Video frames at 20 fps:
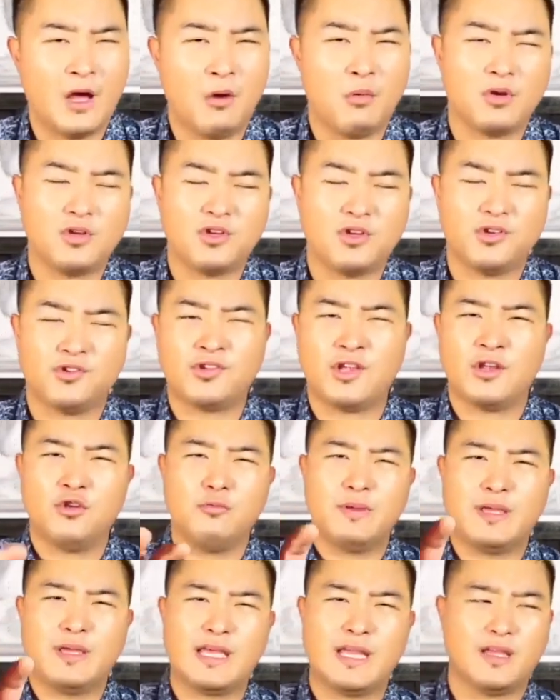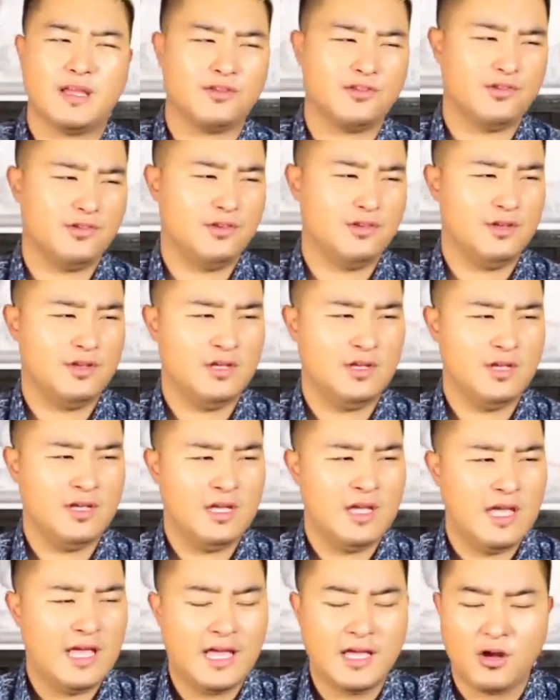I want you to say new beginnings.
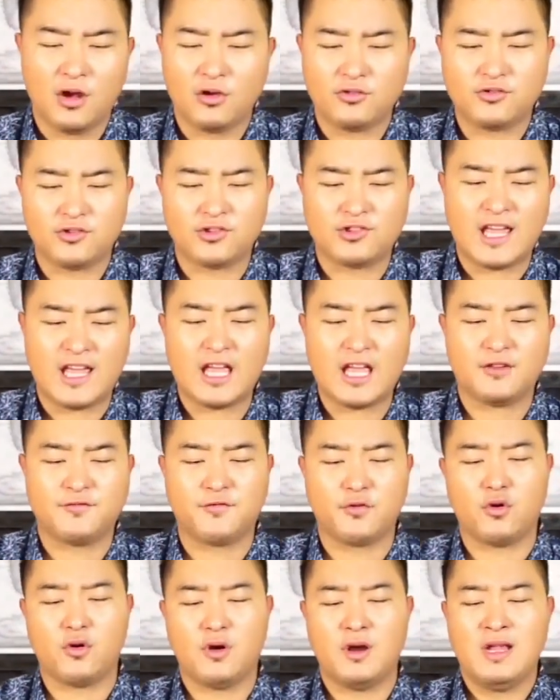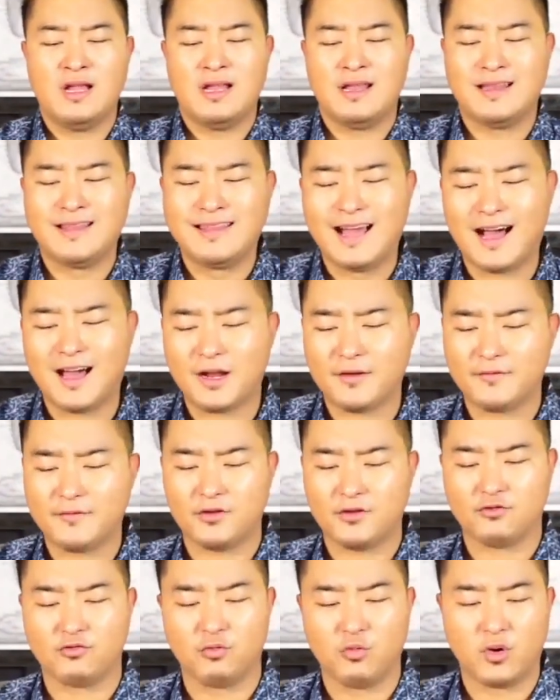It also stands for not
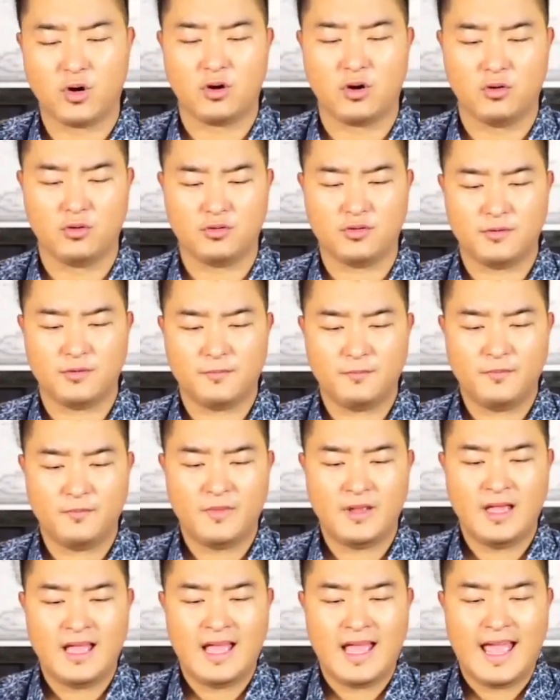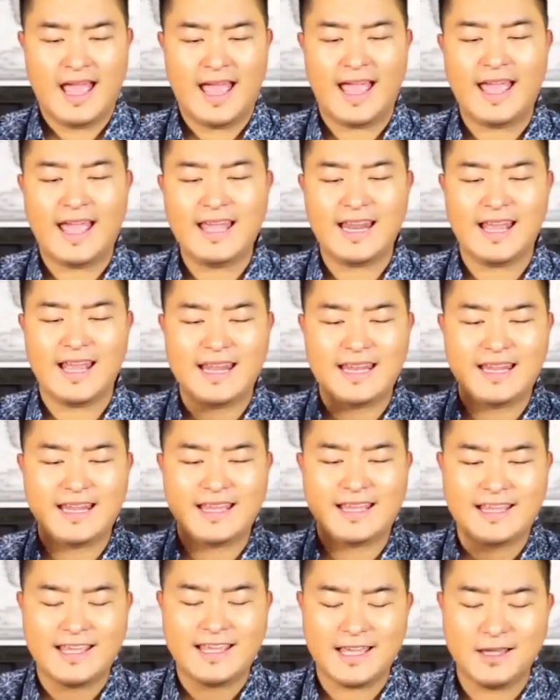of this world. 8 in
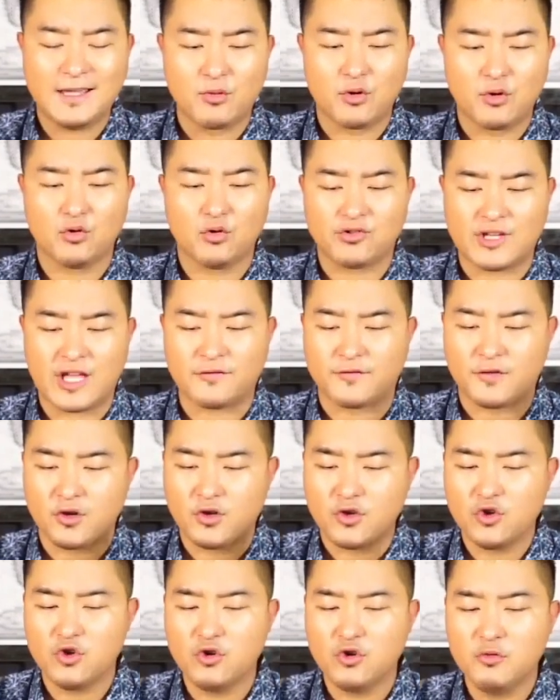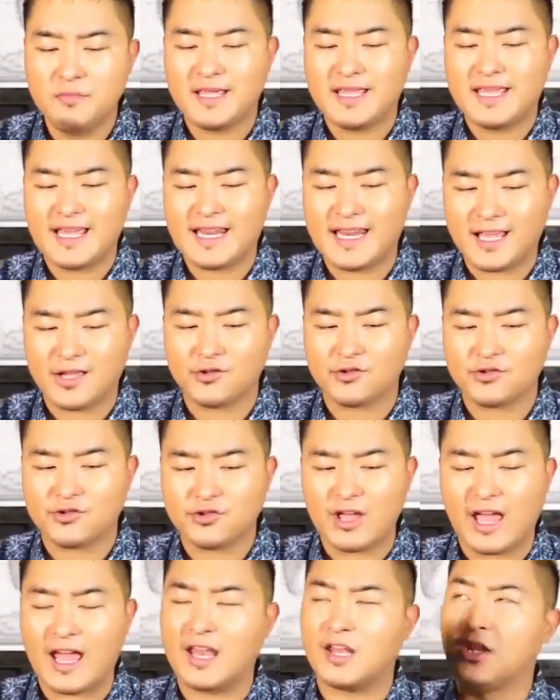the Hebrew stands for new
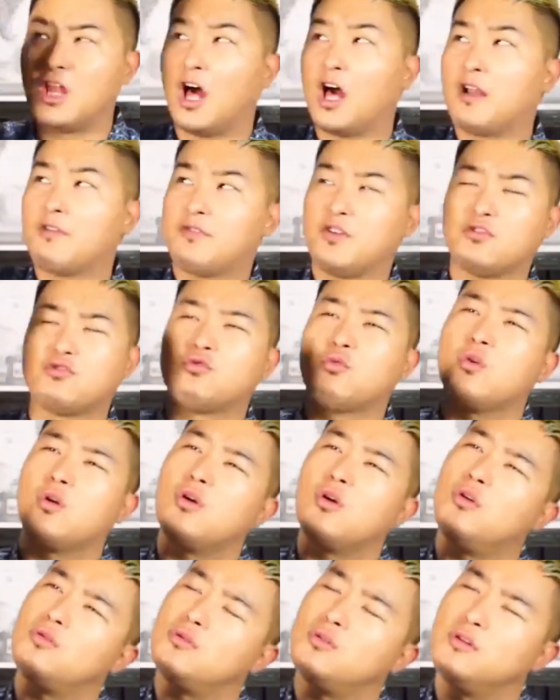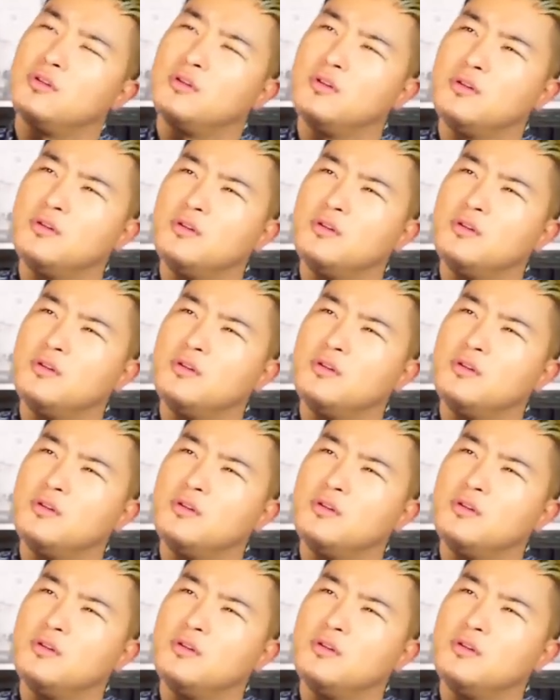beginnings and not of this world.